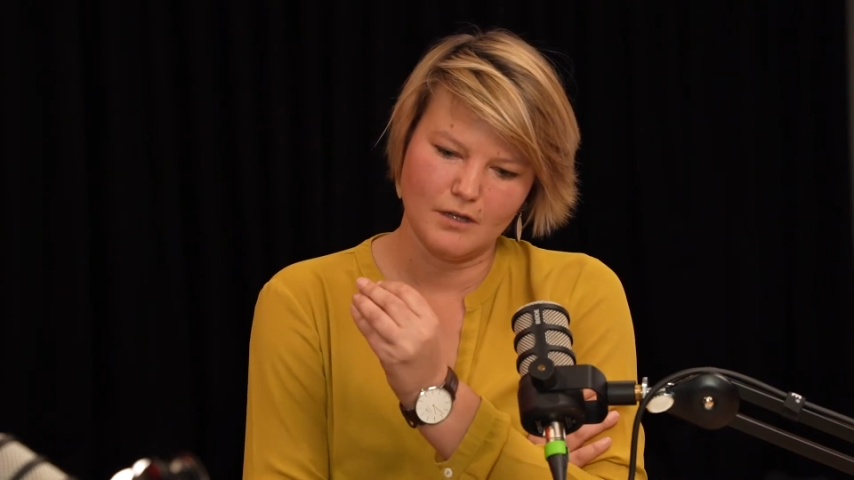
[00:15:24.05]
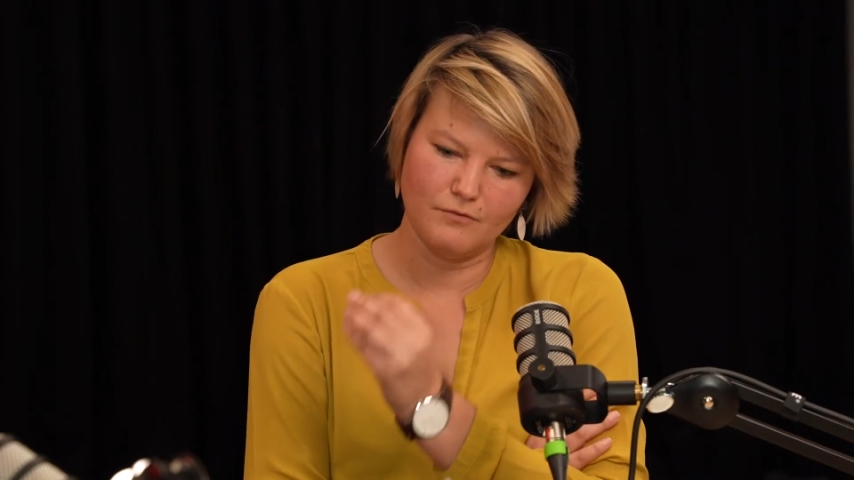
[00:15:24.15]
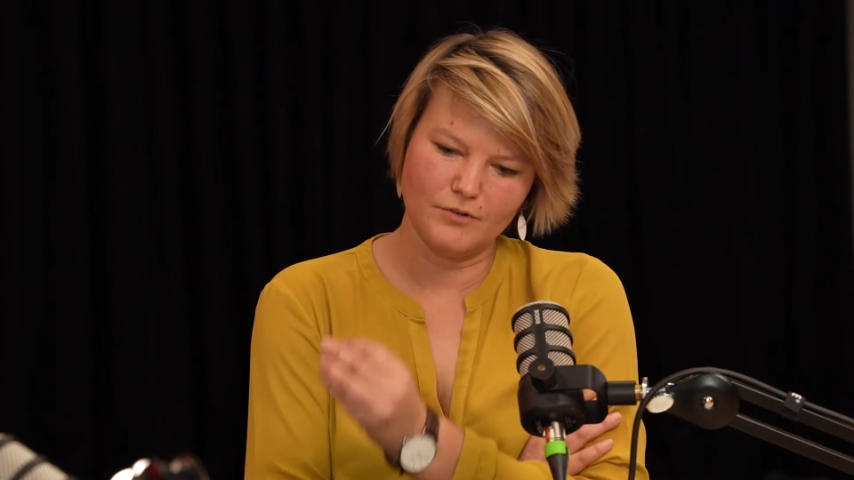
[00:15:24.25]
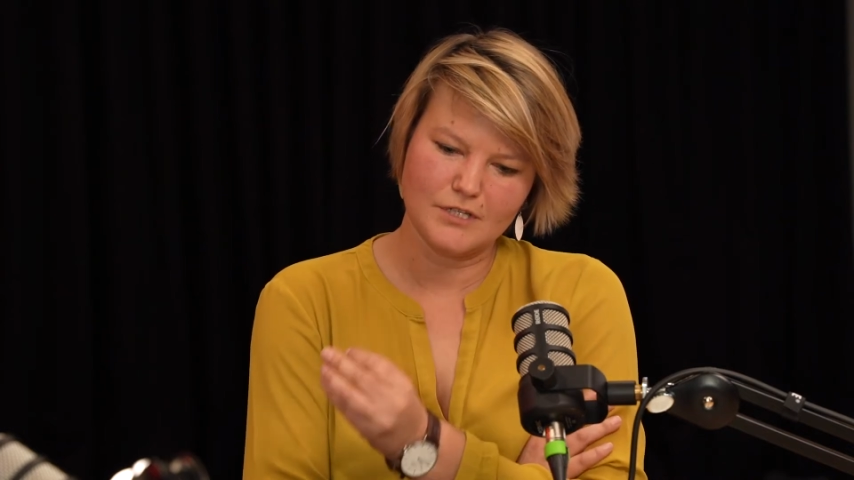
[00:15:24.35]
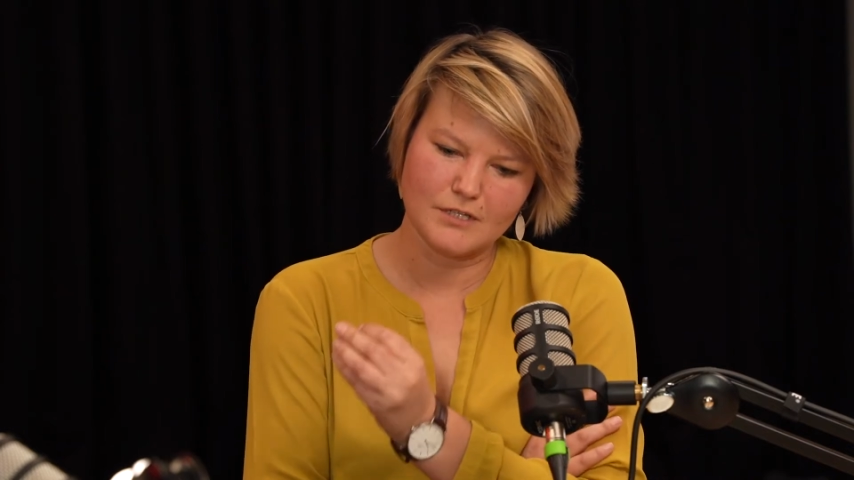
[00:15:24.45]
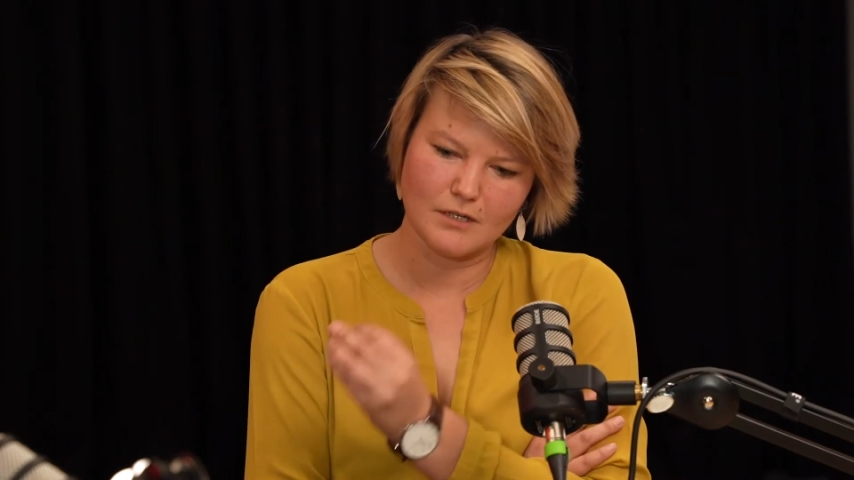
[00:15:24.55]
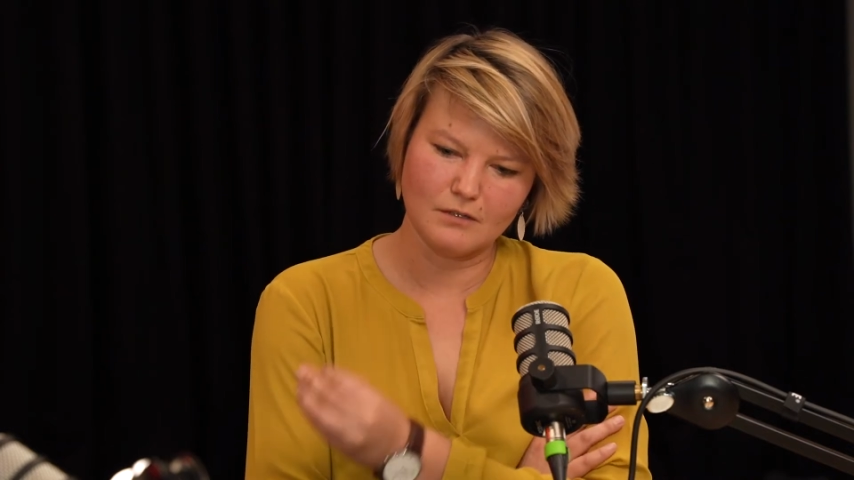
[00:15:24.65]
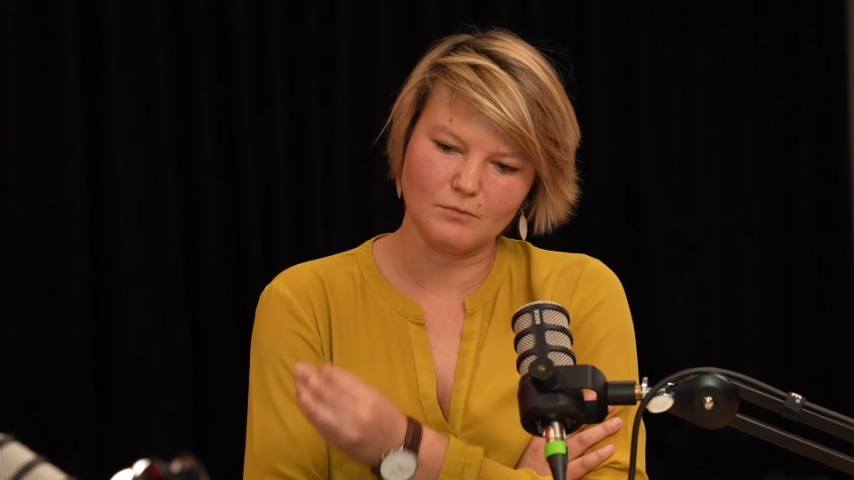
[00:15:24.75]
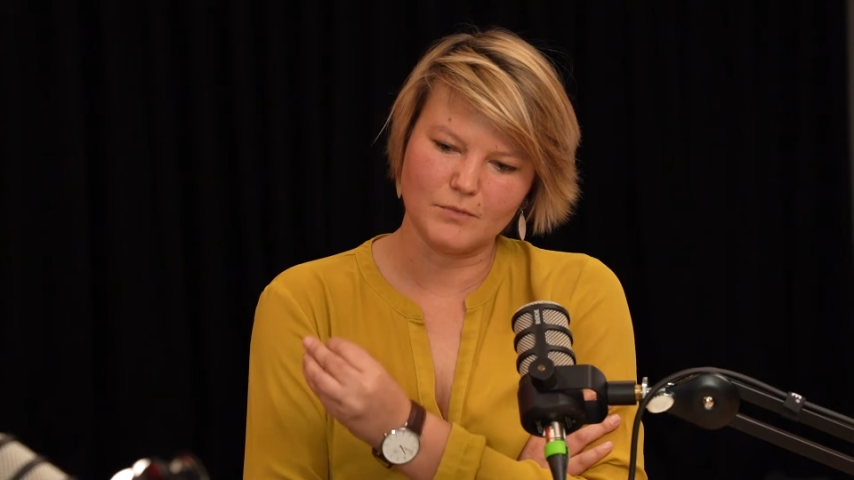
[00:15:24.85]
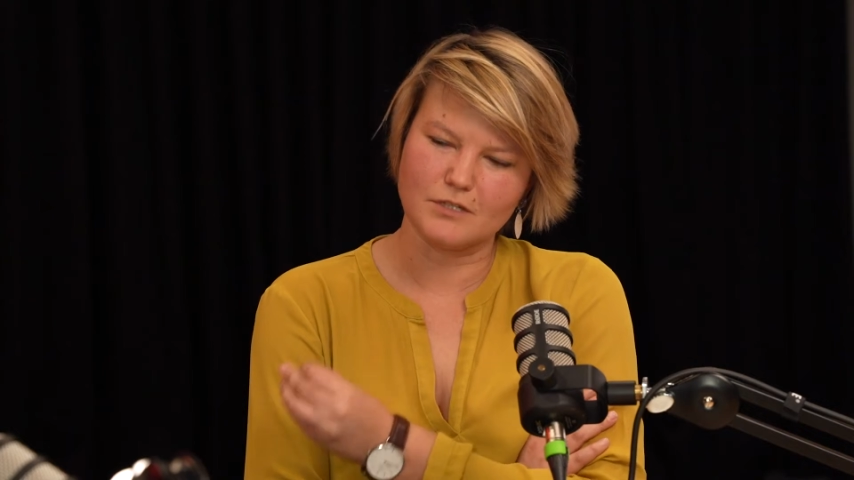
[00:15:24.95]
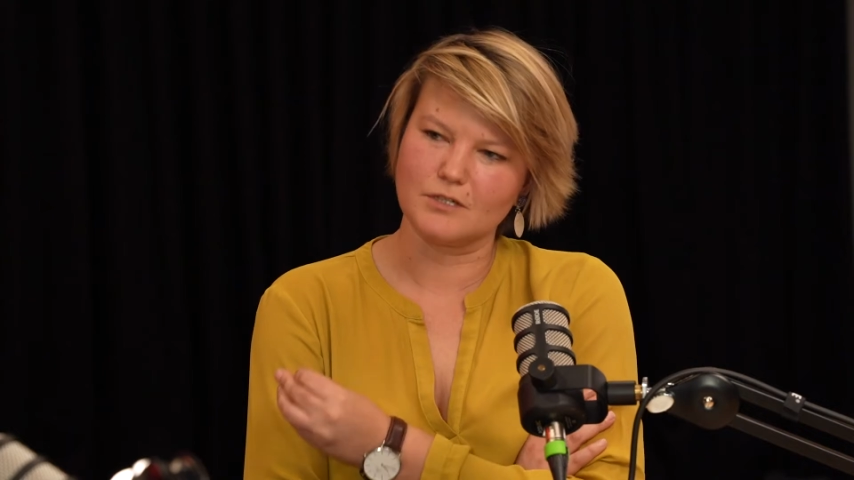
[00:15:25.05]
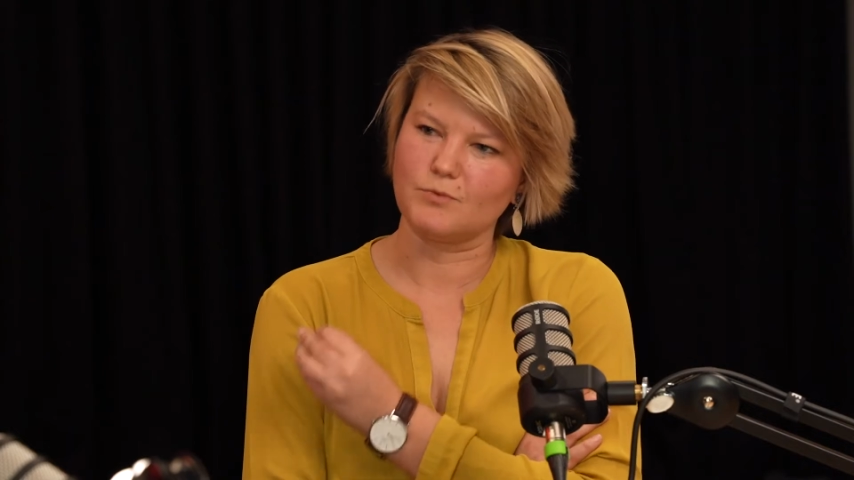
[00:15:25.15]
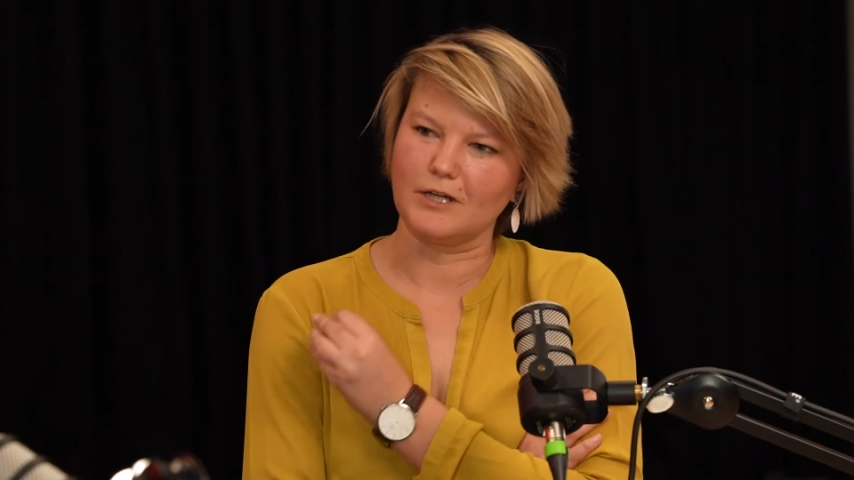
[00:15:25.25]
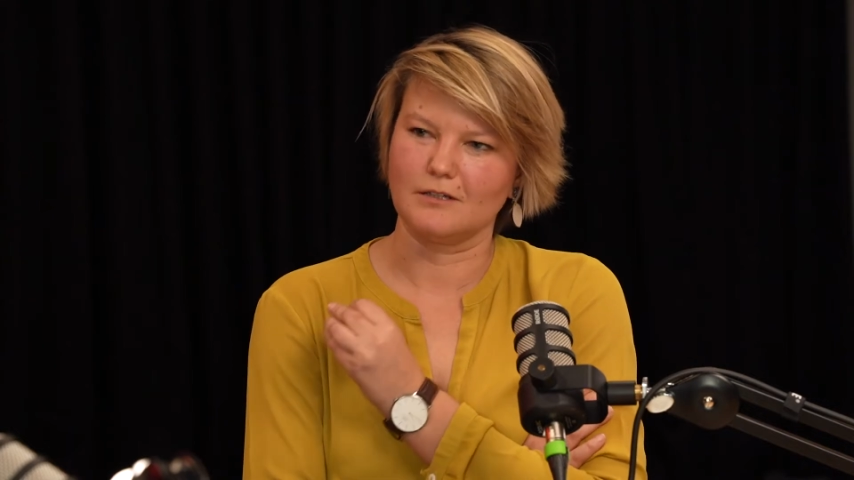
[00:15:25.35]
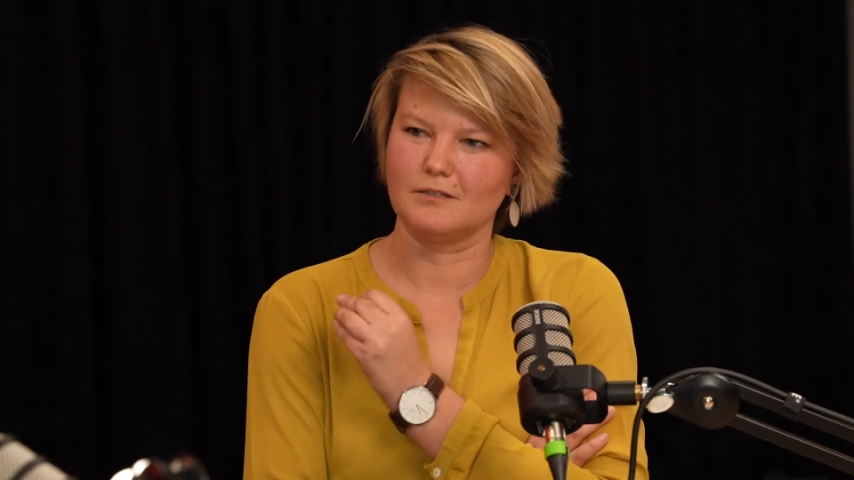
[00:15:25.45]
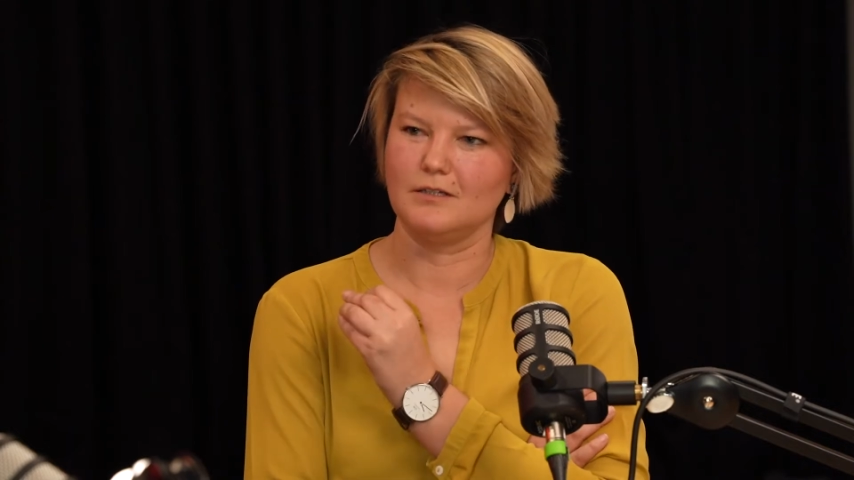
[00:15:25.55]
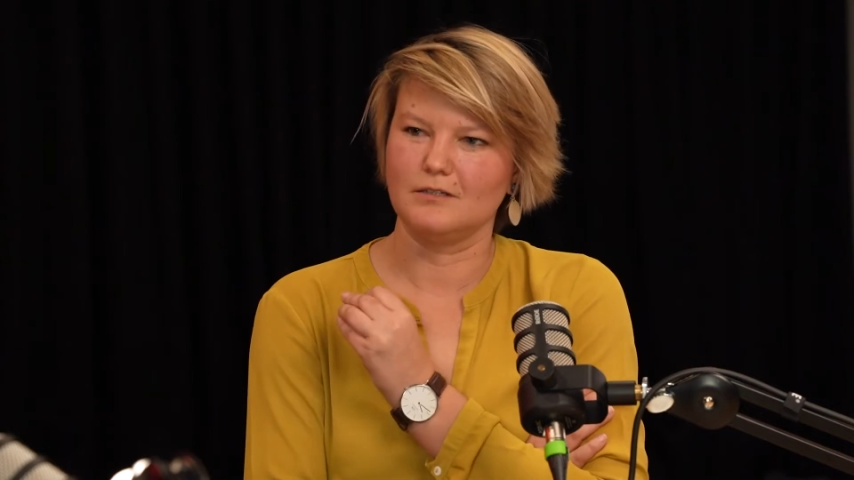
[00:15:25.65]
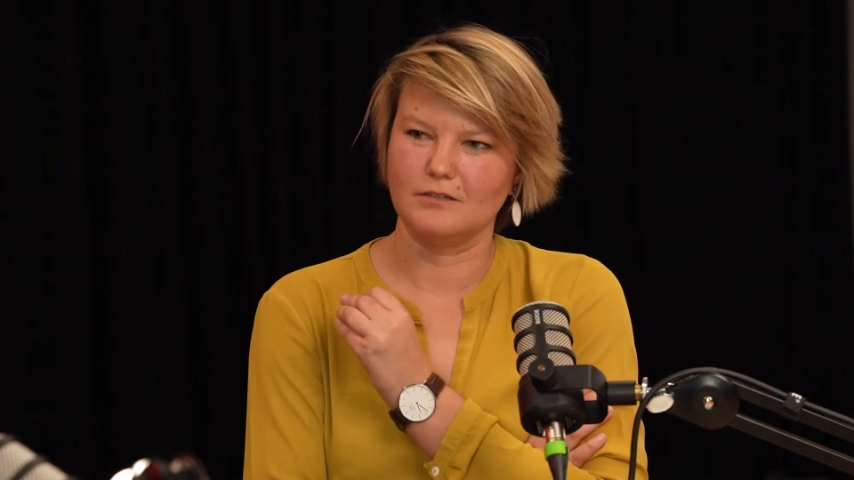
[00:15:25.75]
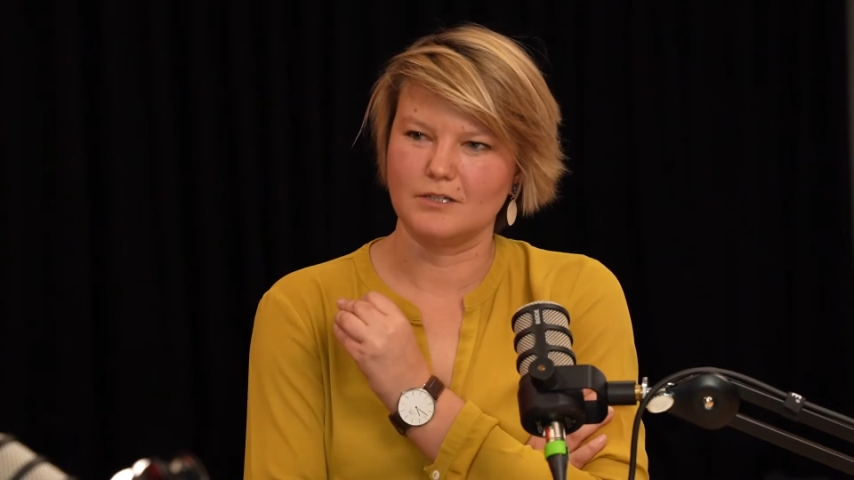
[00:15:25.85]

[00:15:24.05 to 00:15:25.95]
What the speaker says: every single business practice needs to